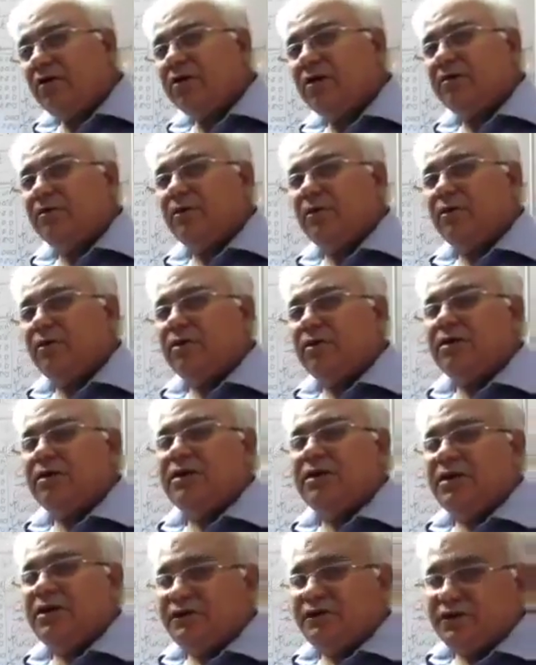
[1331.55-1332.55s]
all the
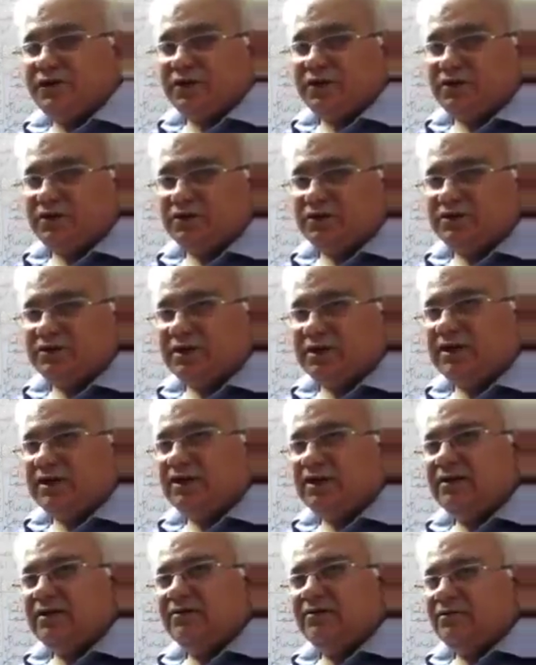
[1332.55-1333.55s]
more difficult to
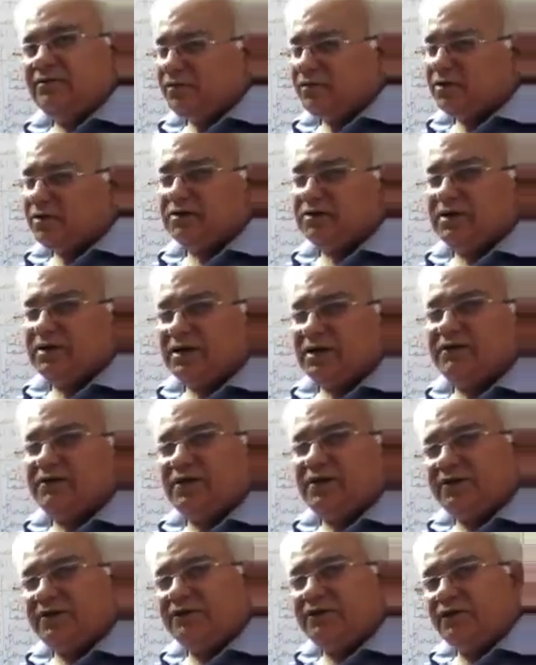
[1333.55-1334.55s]
sell because
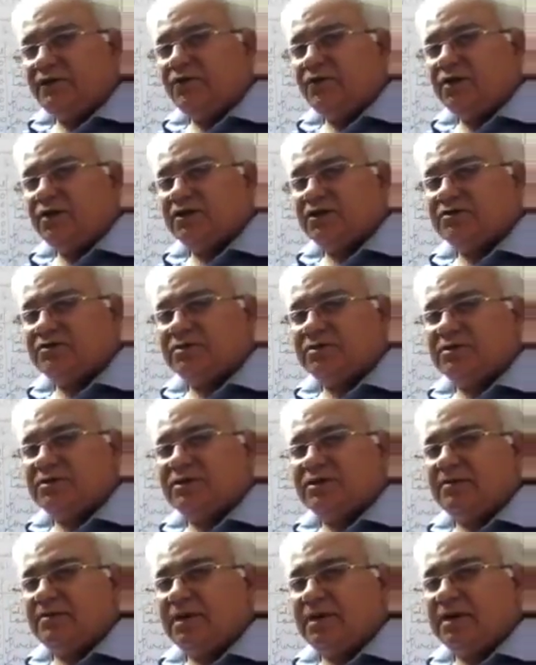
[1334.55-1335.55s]
there are very few
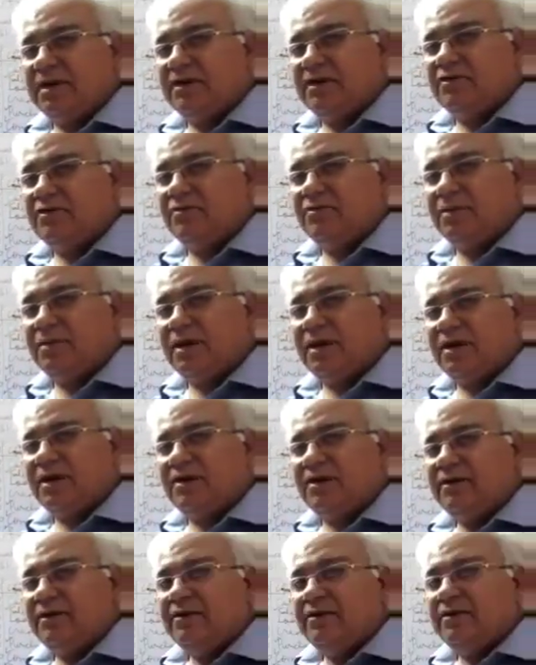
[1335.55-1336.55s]
customers in the market to
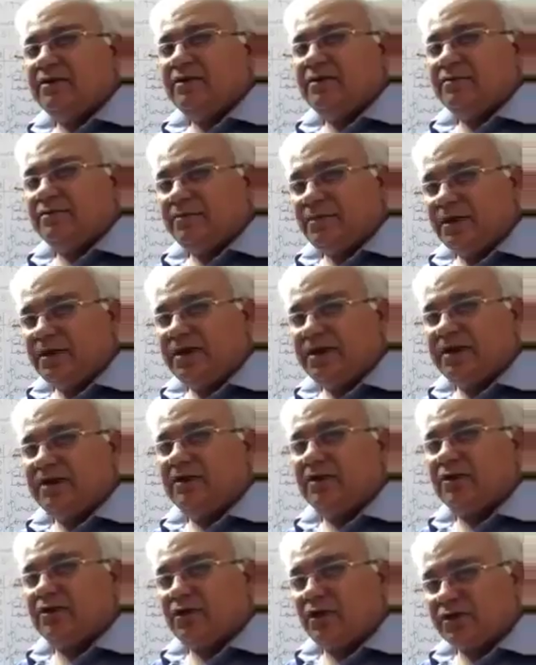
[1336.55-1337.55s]
buy
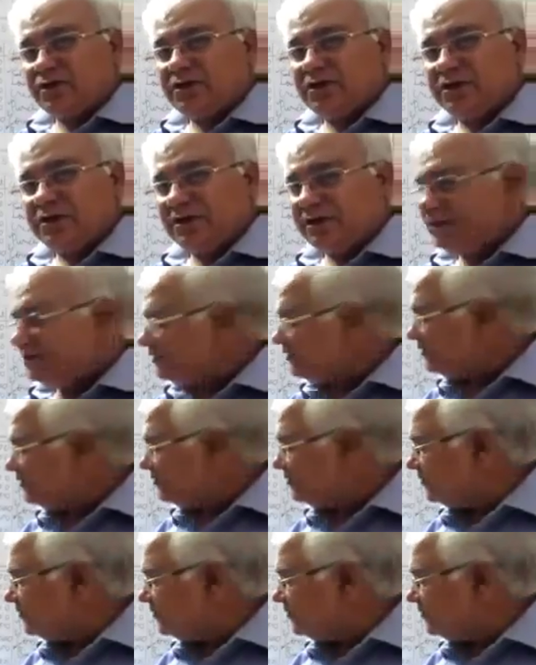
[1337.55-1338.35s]
building or costly